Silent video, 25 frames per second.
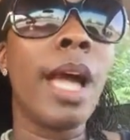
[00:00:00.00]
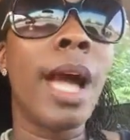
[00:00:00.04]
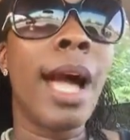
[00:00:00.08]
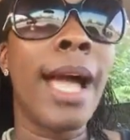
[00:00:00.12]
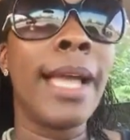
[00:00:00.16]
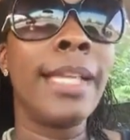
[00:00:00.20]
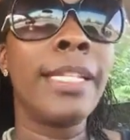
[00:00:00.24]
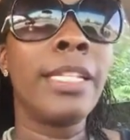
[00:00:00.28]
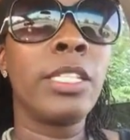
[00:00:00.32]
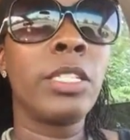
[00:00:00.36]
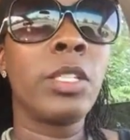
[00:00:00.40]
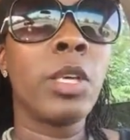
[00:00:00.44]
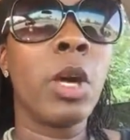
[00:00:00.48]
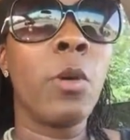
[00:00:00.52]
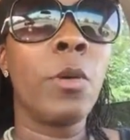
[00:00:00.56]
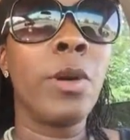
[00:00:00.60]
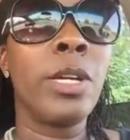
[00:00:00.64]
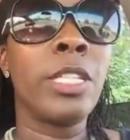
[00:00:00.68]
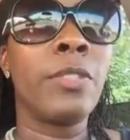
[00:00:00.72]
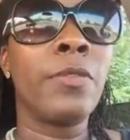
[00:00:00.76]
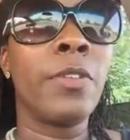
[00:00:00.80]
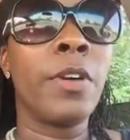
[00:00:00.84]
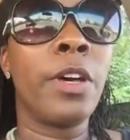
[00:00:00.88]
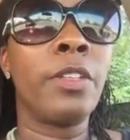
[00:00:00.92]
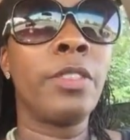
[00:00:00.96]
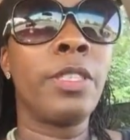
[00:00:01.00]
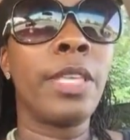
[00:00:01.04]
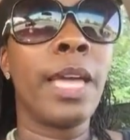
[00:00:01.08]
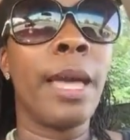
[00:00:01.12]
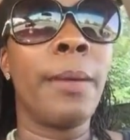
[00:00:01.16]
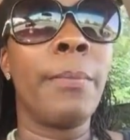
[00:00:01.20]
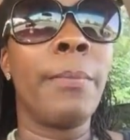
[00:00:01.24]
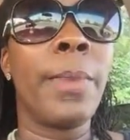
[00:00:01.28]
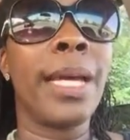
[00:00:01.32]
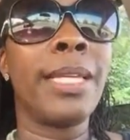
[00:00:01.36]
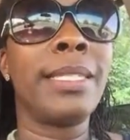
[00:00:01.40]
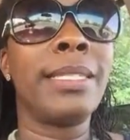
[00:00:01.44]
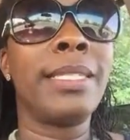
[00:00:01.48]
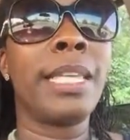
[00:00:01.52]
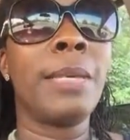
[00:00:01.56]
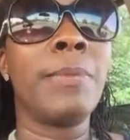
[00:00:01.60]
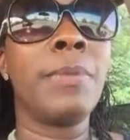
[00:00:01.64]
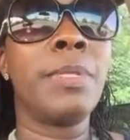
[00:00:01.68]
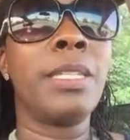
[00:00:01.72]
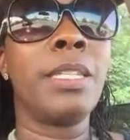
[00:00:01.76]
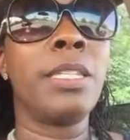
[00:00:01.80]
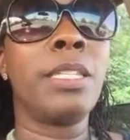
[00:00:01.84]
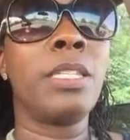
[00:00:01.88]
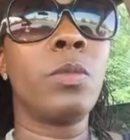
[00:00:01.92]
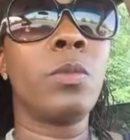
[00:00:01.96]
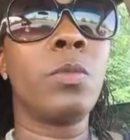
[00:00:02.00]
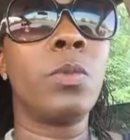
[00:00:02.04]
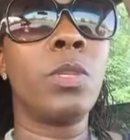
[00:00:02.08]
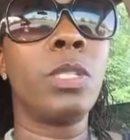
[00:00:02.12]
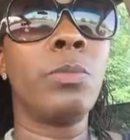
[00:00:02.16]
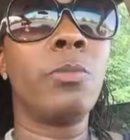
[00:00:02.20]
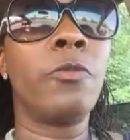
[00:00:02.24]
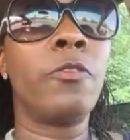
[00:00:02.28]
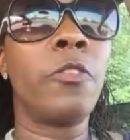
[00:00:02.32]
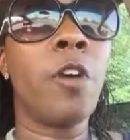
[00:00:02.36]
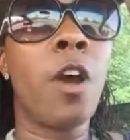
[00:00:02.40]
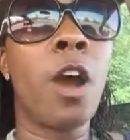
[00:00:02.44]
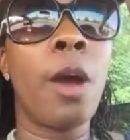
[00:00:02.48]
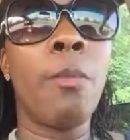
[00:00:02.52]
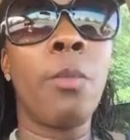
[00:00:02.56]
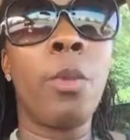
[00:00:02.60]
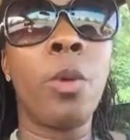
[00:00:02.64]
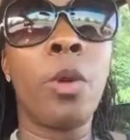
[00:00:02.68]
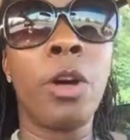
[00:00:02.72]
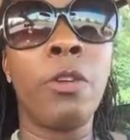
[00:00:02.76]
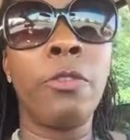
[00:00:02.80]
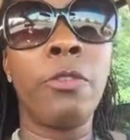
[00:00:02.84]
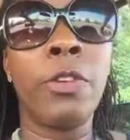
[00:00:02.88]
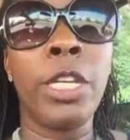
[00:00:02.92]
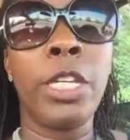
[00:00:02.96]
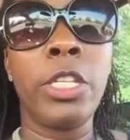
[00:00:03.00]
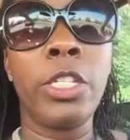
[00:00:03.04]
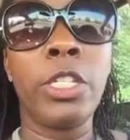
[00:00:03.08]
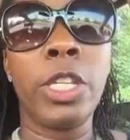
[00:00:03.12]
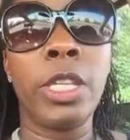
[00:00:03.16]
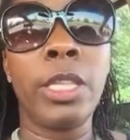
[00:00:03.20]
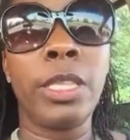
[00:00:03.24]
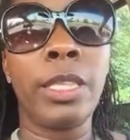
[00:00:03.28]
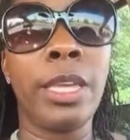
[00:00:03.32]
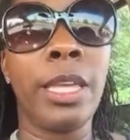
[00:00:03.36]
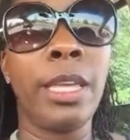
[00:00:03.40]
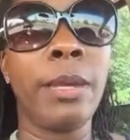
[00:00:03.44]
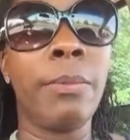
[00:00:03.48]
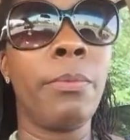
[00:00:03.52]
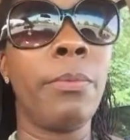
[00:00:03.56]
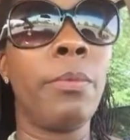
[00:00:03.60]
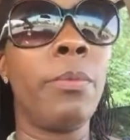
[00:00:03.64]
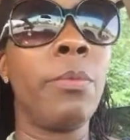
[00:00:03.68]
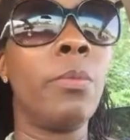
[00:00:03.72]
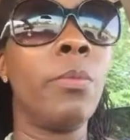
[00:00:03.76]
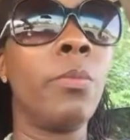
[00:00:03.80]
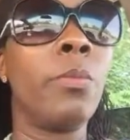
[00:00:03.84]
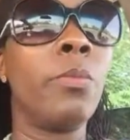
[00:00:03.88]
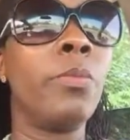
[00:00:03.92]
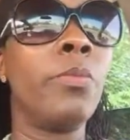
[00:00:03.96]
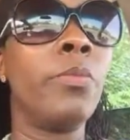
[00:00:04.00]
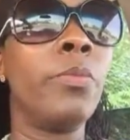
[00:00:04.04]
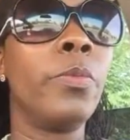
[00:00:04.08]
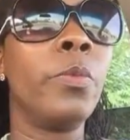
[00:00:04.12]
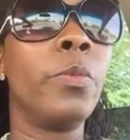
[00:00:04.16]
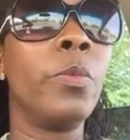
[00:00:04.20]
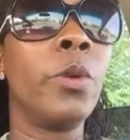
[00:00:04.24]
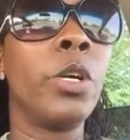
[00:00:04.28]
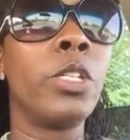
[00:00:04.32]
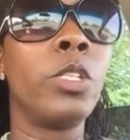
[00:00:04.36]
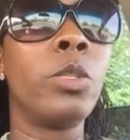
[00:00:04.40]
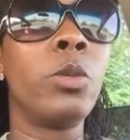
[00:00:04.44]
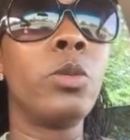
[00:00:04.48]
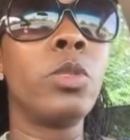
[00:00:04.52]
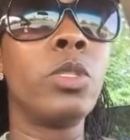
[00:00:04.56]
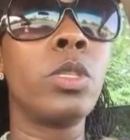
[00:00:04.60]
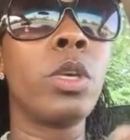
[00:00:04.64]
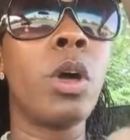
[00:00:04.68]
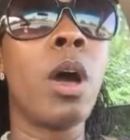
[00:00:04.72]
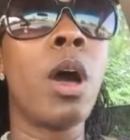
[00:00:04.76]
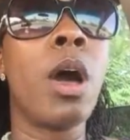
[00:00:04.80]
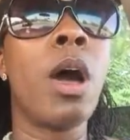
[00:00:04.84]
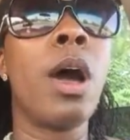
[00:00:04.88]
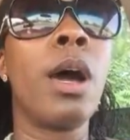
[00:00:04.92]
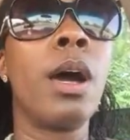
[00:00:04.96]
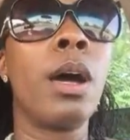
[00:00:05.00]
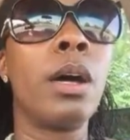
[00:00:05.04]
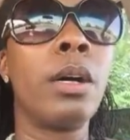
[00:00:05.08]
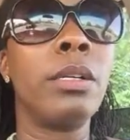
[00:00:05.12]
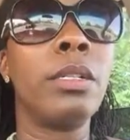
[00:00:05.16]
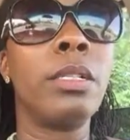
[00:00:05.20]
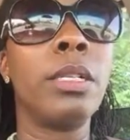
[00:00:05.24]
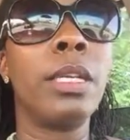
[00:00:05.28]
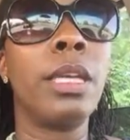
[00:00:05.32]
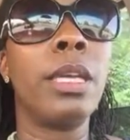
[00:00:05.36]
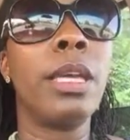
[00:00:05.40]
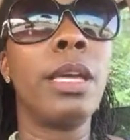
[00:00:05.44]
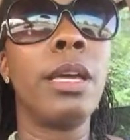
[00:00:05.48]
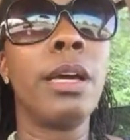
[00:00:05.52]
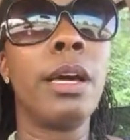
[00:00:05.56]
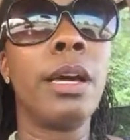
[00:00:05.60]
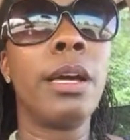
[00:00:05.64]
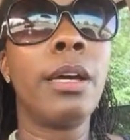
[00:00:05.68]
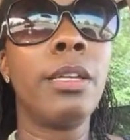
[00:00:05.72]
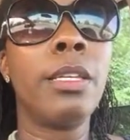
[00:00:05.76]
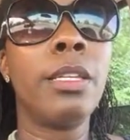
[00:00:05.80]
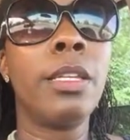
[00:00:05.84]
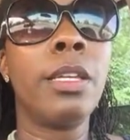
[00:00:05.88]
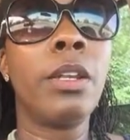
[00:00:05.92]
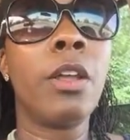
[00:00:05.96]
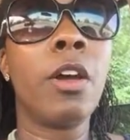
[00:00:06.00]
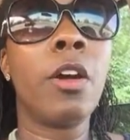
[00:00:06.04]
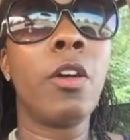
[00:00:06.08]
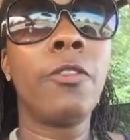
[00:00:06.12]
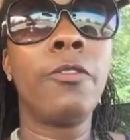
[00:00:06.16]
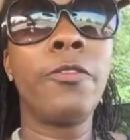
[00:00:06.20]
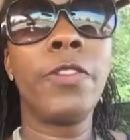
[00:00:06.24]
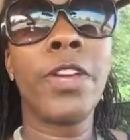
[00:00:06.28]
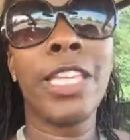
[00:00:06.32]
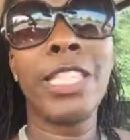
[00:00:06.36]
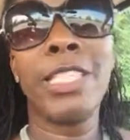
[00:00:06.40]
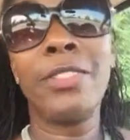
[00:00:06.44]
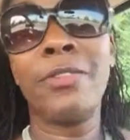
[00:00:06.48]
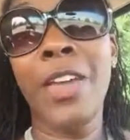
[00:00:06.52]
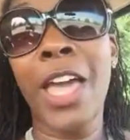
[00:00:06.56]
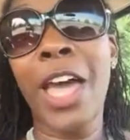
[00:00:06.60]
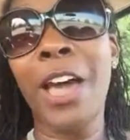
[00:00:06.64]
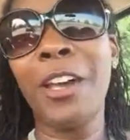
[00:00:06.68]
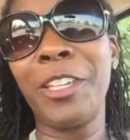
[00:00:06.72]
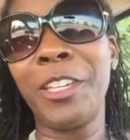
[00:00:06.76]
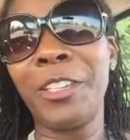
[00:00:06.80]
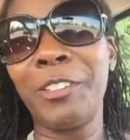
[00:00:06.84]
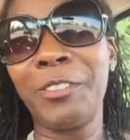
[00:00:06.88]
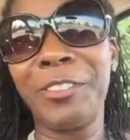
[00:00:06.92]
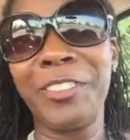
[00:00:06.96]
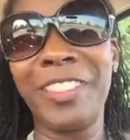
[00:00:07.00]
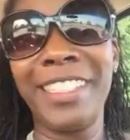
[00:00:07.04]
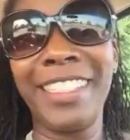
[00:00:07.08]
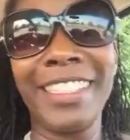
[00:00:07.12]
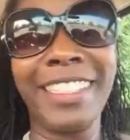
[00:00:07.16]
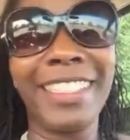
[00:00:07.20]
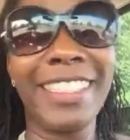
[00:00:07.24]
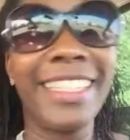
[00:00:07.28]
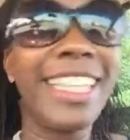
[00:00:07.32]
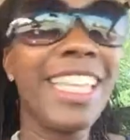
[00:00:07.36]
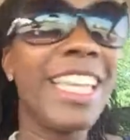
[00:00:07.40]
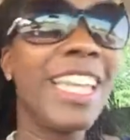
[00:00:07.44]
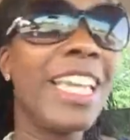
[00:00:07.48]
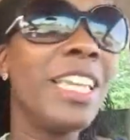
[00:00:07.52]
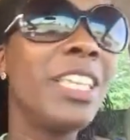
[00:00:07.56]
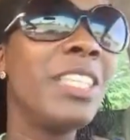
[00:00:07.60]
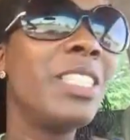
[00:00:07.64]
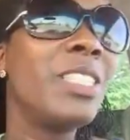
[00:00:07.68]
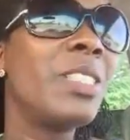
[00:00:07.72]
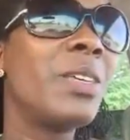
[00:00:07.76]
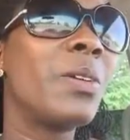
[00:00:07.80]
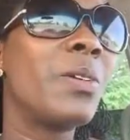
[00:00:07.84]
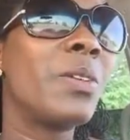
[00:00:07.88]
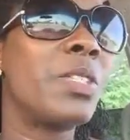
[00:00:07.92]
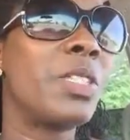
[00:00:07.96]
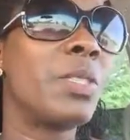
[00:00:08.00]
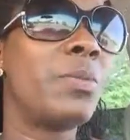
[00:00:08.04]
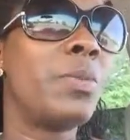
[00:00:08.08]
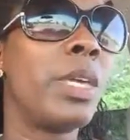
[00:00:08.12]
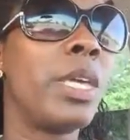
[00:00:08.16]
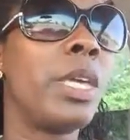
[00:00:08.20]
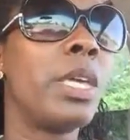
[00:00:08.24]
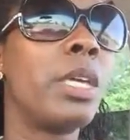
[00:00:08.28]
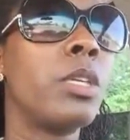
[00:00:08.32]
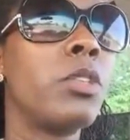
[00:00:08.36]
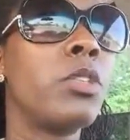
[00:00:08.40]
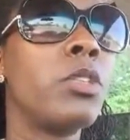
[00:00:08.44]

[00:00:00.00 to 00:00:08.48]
I just always felt that my substance was far more reaching than what you saw, you know, face value so to speak.